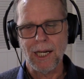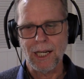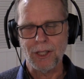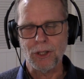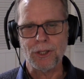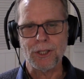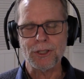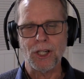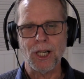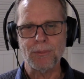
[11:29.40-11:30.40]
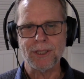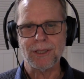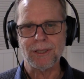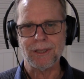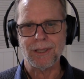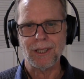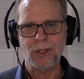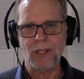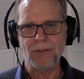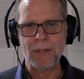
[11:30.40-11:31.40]
A lot of the time, it's
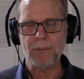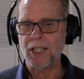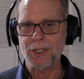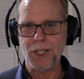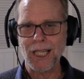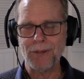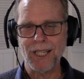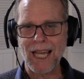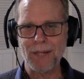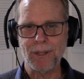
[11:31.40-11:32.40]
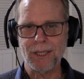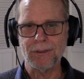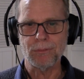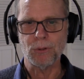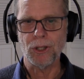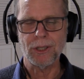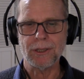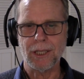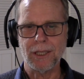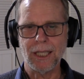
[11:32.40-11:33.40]
a lot of admin. I don't have any admin
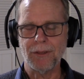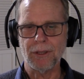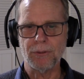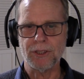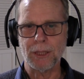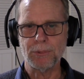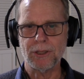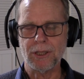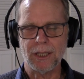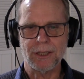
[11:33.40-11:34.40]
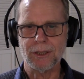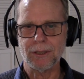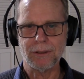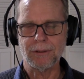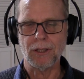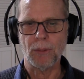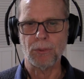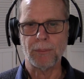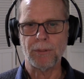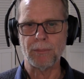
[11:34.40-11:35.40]
workers. I don't have any receptionists. I just
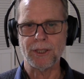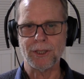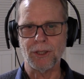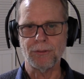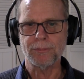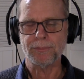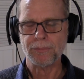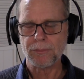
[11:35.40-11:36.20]
operate by myself.